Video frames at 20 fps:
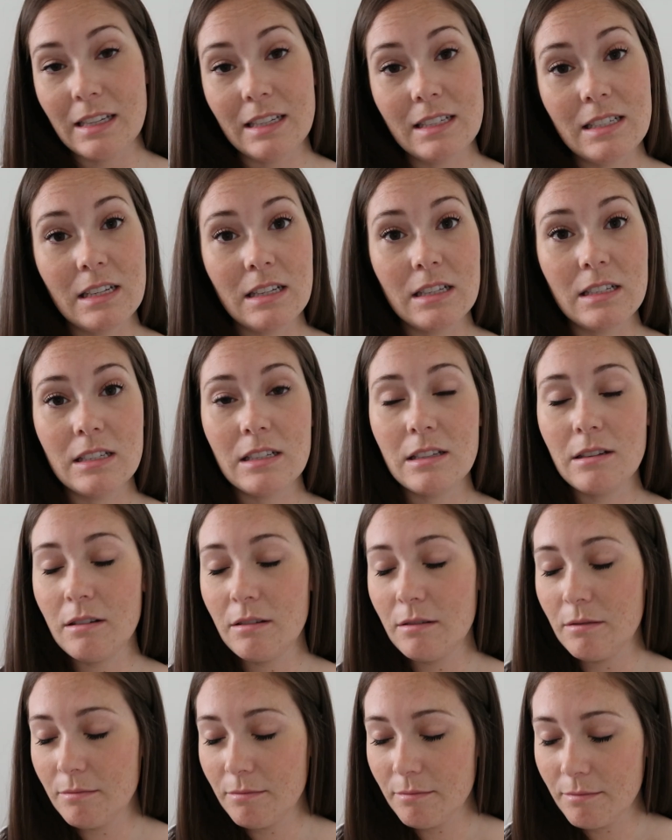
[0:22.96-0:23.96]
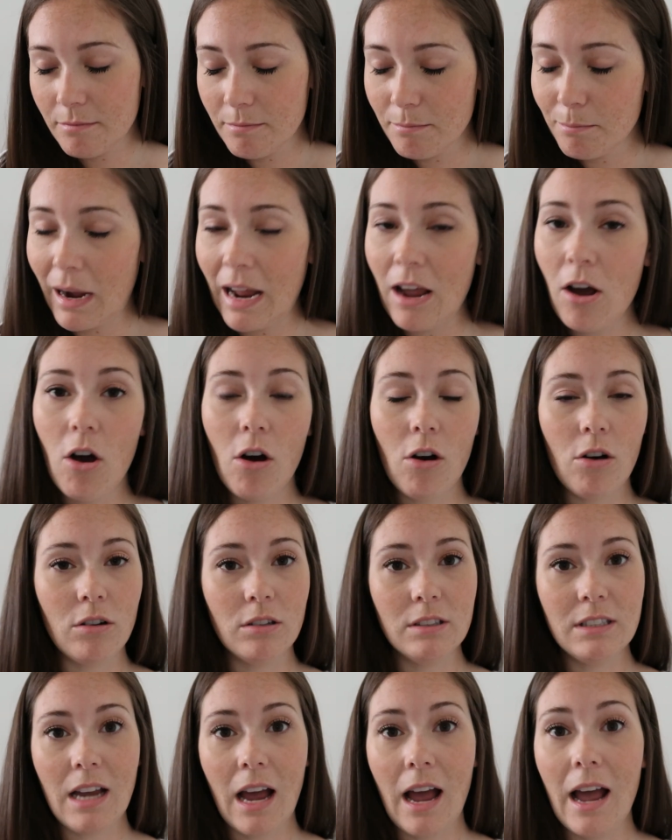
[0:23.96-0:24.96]
this is my
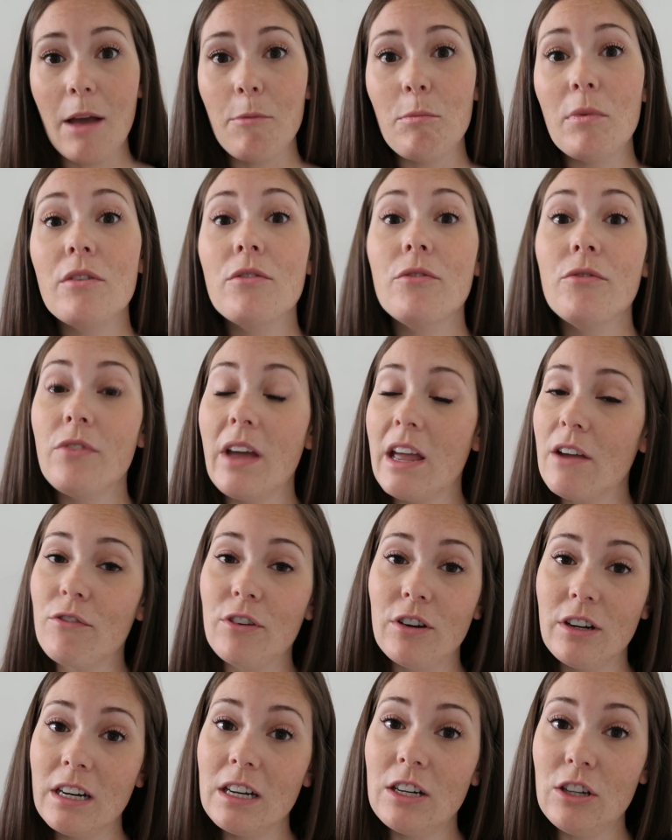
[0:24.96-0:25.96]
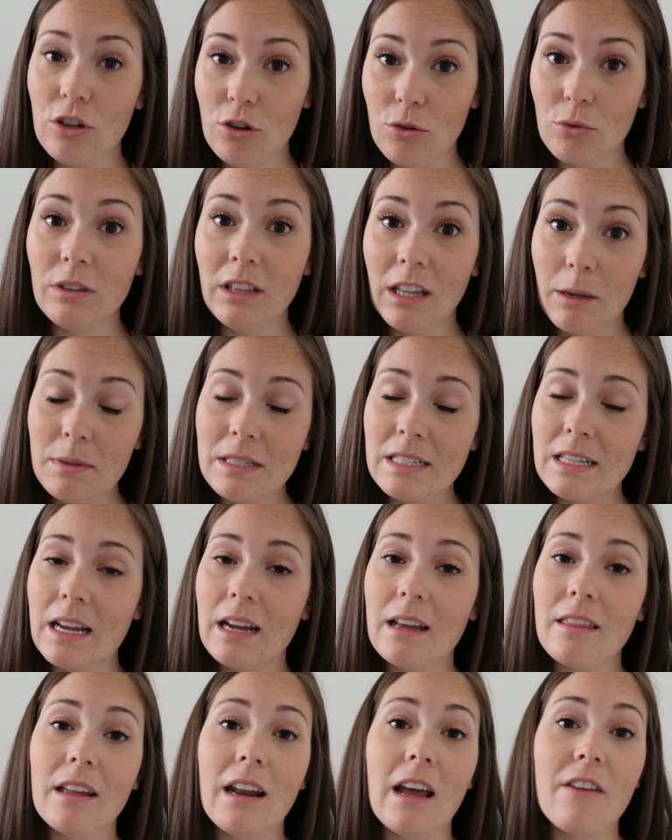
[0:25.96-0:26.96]
all-time favorite nude
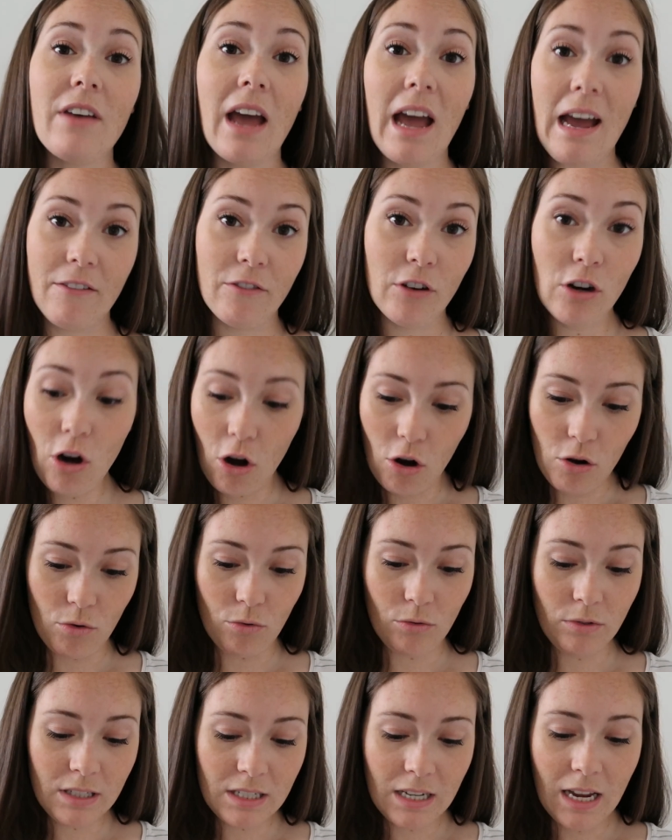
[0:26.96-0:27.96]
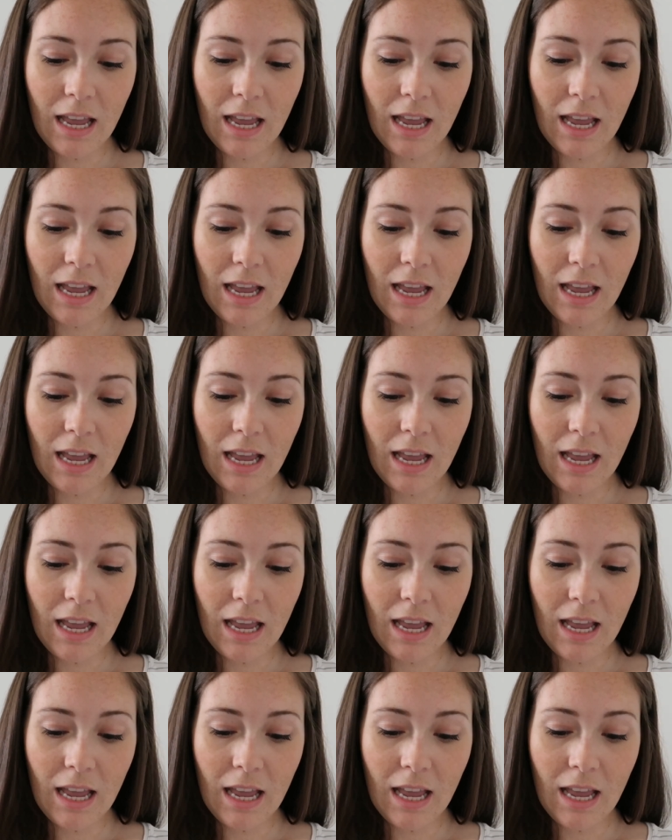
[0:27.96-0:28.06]
lipstick that I've ever owned.